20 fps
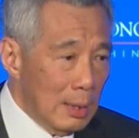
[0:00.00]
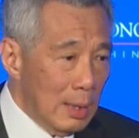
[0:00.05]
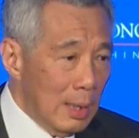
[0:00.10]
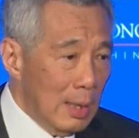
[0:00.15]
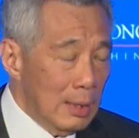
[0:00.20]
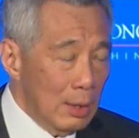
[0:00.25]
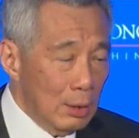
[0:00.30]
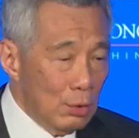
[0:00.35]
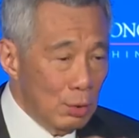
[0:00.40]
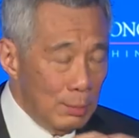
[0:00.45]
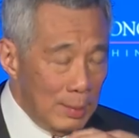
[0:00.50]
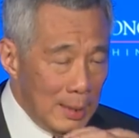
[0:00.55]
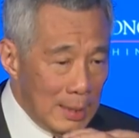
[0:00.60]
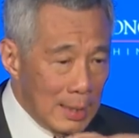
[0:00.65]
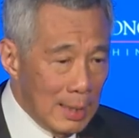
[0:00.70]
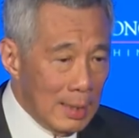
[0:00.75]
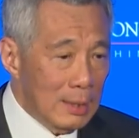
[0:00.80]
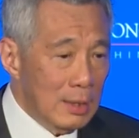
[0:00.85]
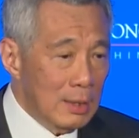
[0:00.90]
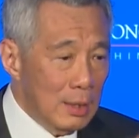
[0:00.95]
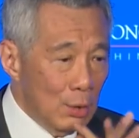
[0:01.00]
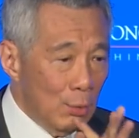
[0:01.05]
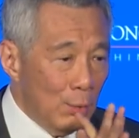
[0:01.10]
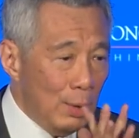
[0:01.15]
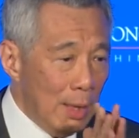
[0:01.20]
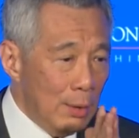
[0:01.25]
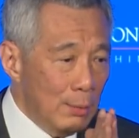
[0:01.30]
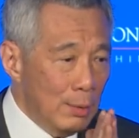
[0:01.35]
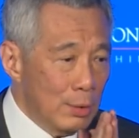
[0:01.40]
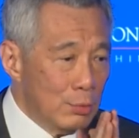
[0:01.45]
and it could be done in a
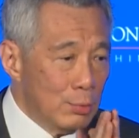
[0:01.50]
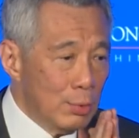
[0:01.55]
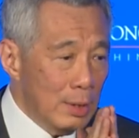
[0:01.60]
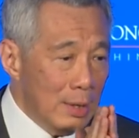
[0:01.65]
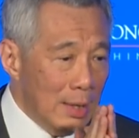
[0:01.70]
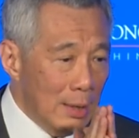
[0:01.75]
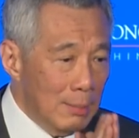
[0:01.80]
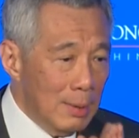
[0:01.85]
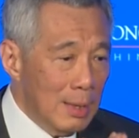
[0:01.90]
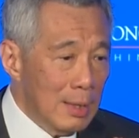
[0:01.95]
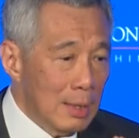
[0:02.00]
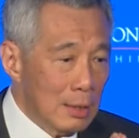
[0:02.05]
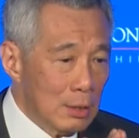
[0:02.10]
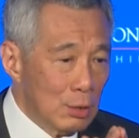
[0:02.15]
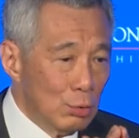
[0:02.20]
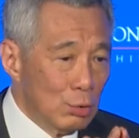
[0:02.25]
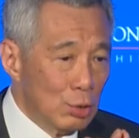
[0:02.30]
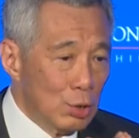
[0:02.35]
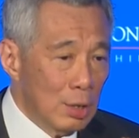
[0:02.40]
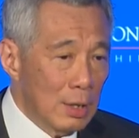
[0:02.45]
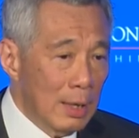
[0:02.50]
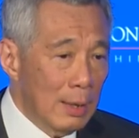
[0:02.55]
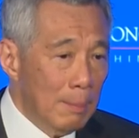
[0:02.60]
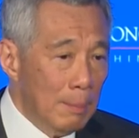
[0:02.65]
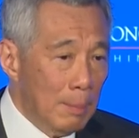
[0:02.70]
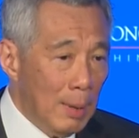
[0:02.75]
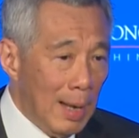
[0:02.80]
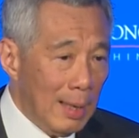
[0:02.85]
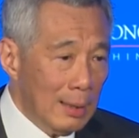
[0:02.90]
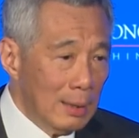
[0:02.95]
way which would limit the social
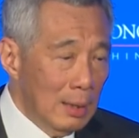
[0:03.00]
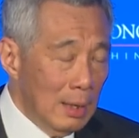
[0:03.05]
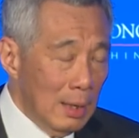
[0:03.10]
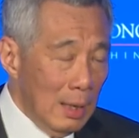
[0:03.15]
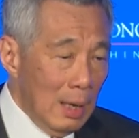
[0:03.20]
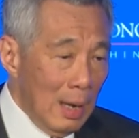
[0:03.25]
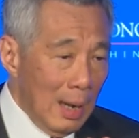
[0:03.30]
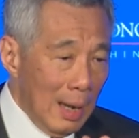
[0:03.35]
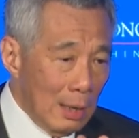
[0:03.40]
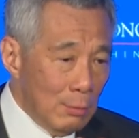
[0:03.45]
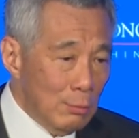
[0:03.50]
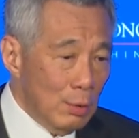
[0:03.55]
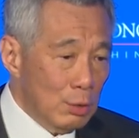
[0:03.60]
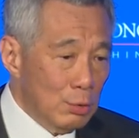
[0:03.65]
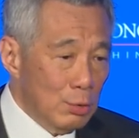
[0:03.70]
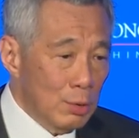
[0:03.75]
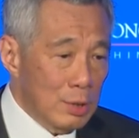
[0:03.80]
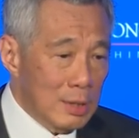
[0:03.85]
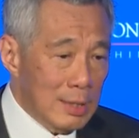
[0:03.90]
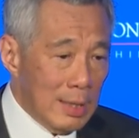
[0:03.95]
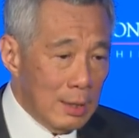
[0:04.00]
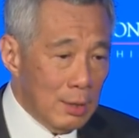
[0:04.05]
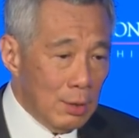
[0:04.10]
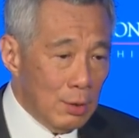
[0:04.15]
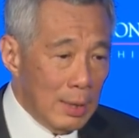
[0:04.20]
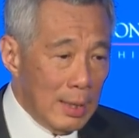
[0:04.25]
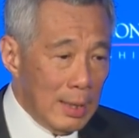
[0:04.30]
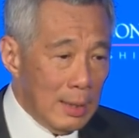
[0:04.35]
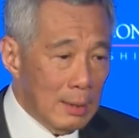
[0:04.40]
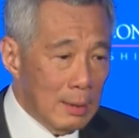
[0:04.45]
impact and which would
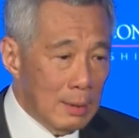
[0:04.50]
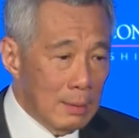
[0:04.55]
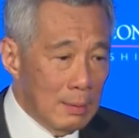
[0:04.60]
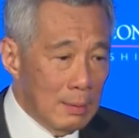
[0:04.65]
generate